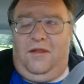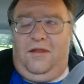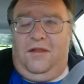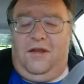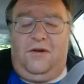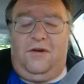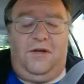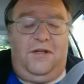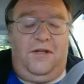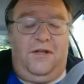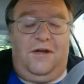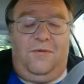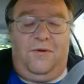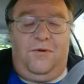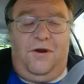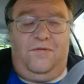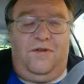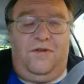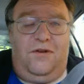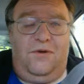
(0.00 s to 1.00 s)
The only thing I'm
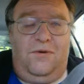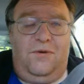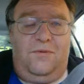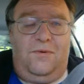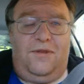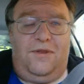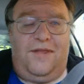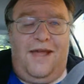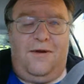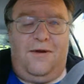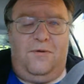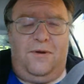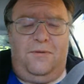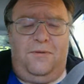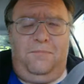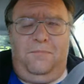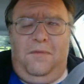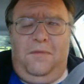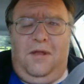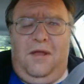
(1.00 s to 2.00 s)
going to have to do with that
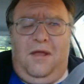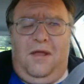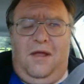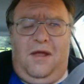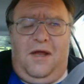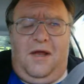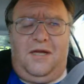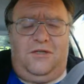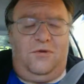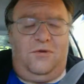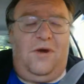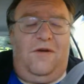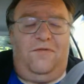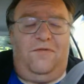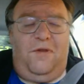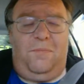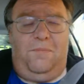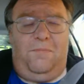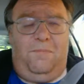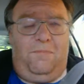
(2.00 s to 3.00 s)
one, I do
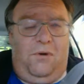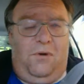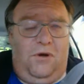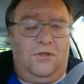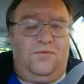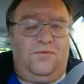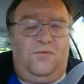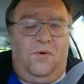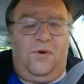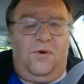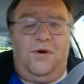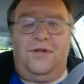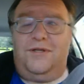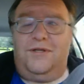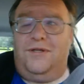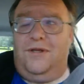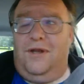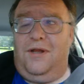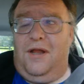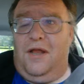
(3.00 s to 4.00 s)
have the parts for it
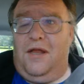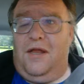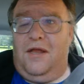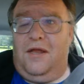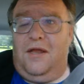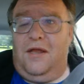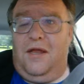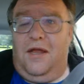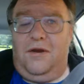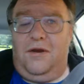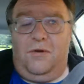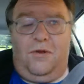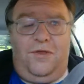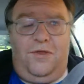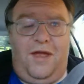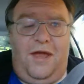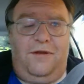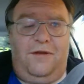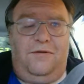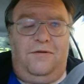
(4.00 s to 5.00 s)
and all
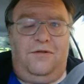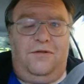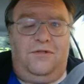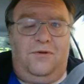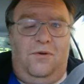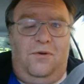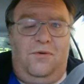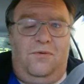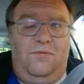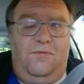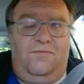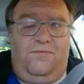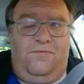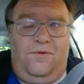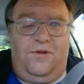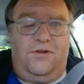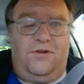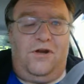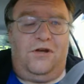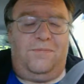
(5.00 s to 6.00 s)
that, so
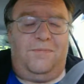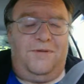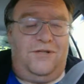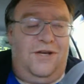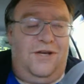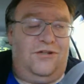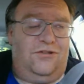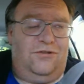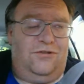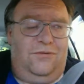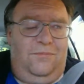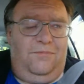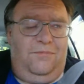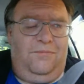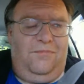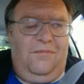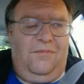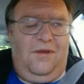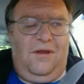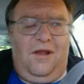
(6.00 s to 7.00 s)
for the documentation
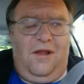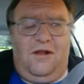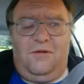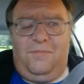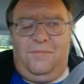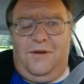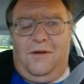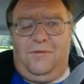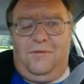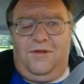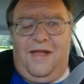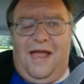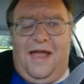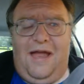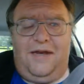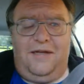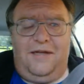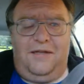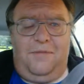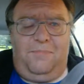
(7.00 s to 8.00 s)
I'll be able to
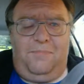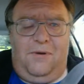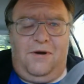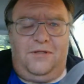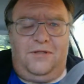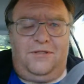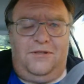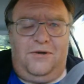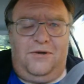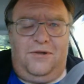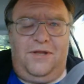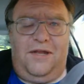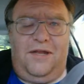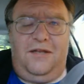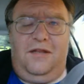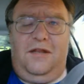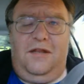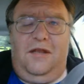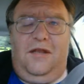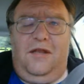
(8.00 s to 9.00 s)
add in the parts and all that.
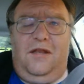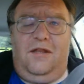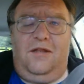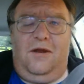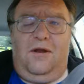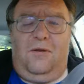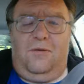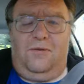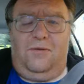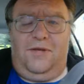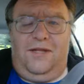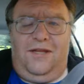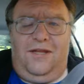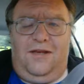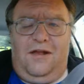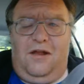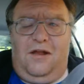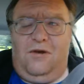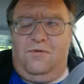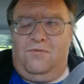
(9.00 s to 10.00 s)
The only
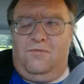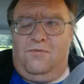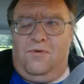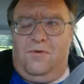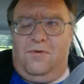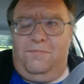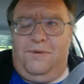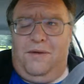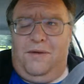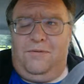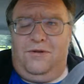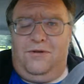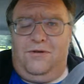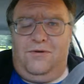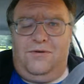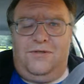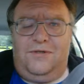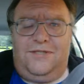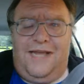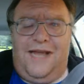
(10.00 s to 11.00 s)
thing I won't be able to
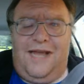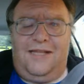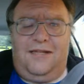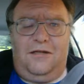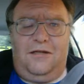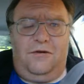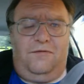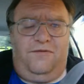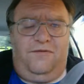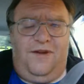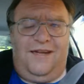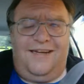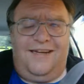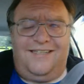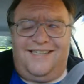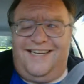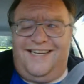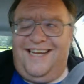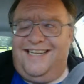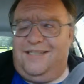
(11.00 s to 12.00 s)
do is add the little feet,
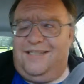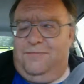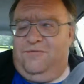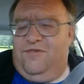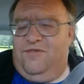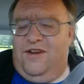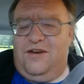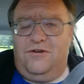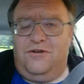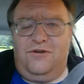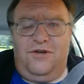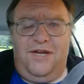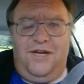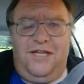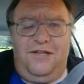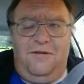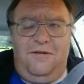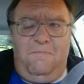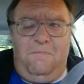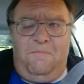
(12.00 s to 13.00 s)
because I need some feet
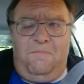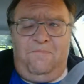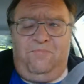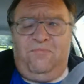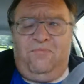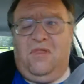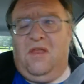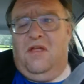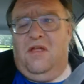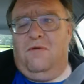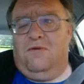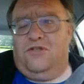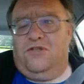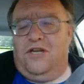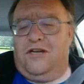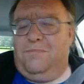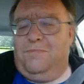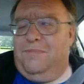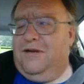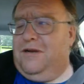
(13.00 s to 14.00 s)
underneath it, which
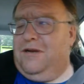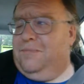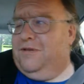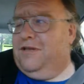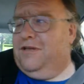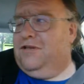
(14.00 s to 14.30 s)
I can pick up at the